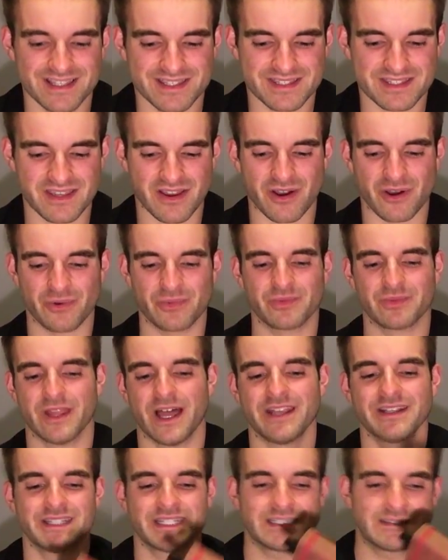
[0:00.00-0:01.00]
So
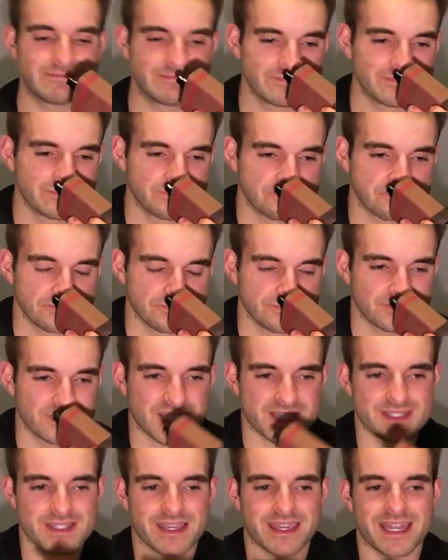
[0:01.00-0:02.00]
London,
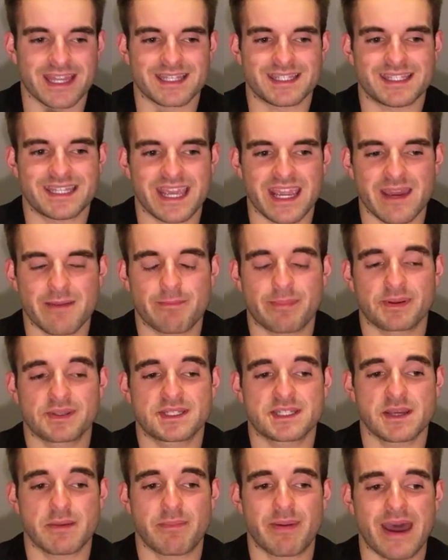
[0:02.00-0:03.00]
it's like a damp
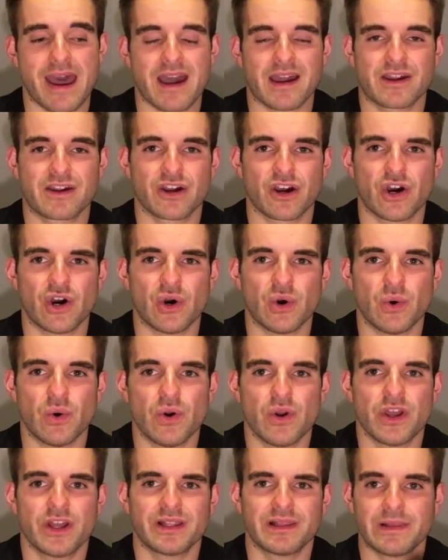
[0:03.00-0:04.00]
tobacco
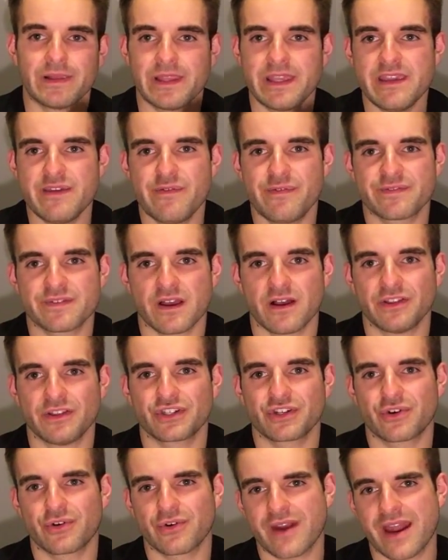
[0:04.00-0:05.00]
leaf on
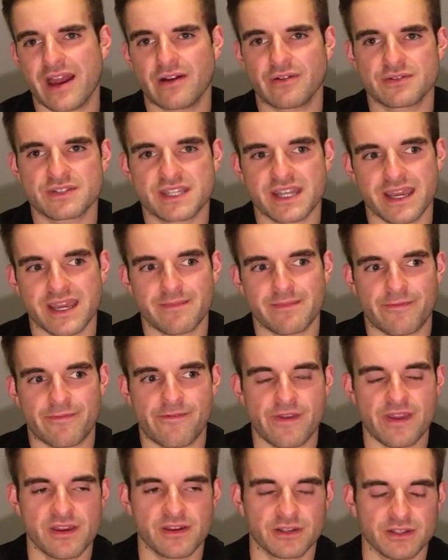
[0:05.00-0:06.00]
the ground type
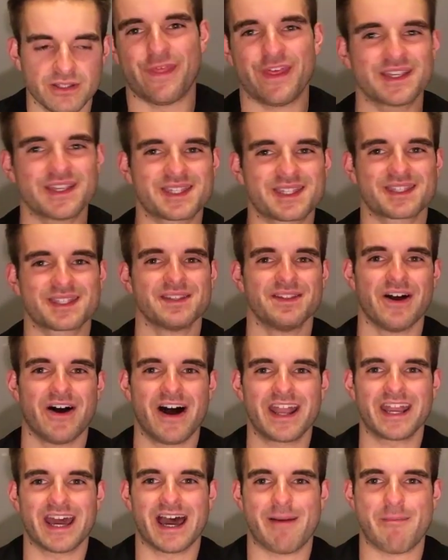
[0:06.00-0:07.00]
feel. This is
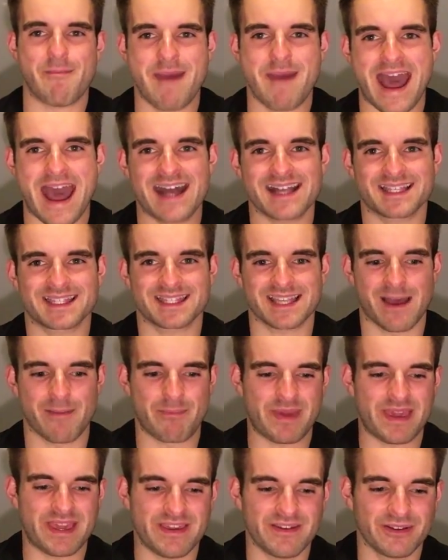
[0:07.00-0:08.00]
not a mass
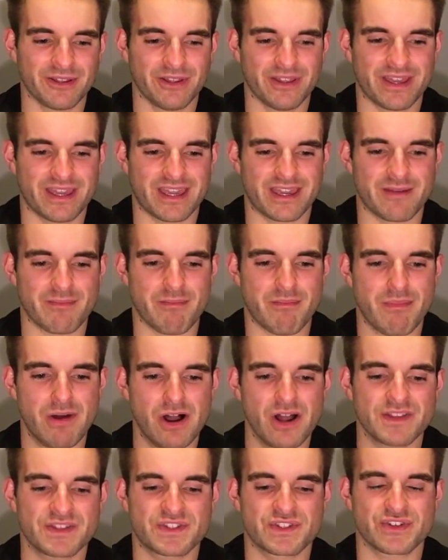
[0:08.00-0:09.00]
appealing
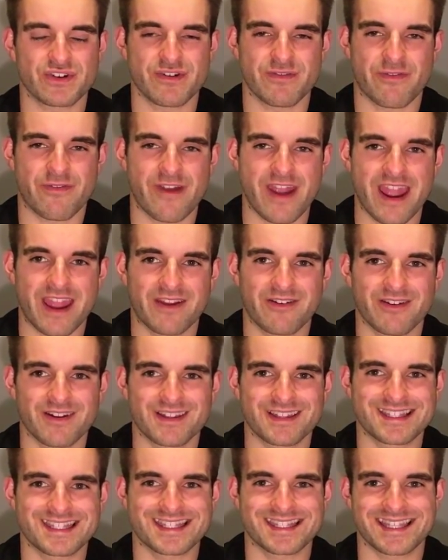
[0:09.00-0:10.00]
monster
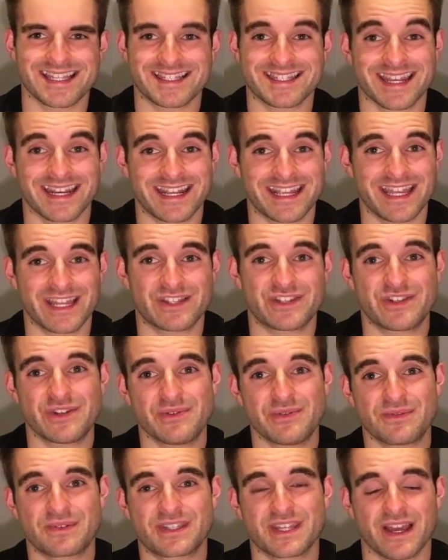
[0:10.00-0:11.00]
fragrance that's gonna get
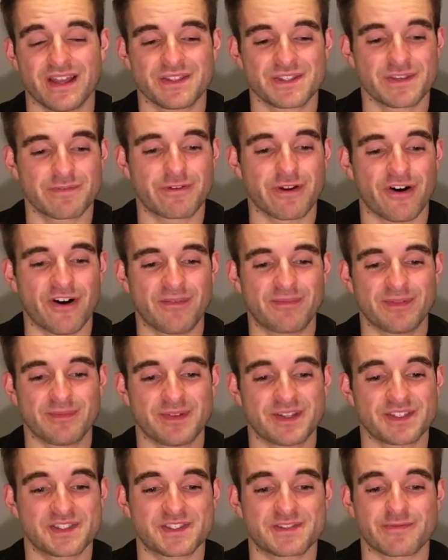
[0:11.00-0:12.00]
you tons of
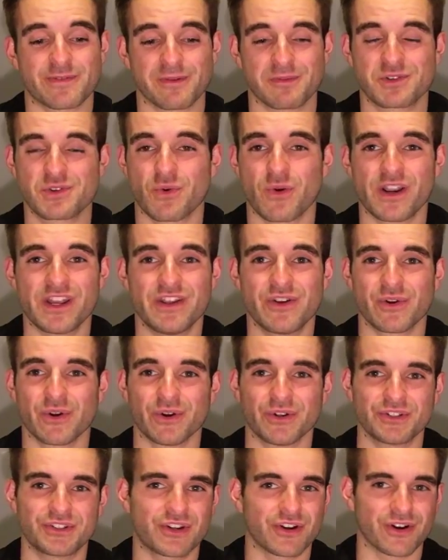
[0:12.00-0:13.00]
compliments from
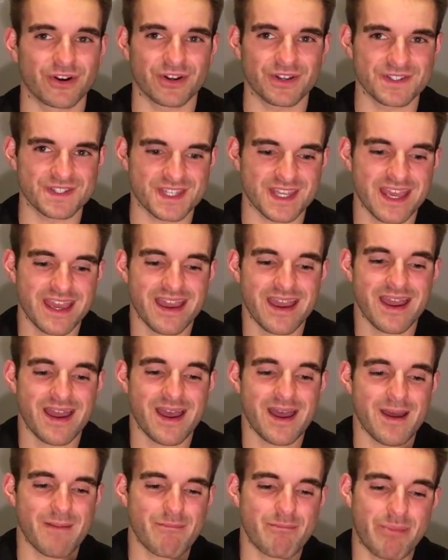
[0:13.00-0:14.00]
20-year-old girls,
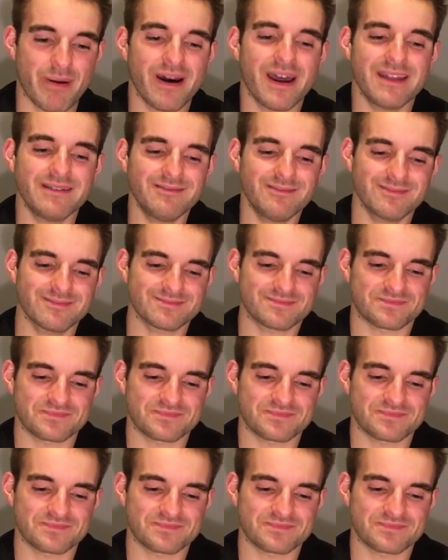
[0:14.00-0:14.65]
but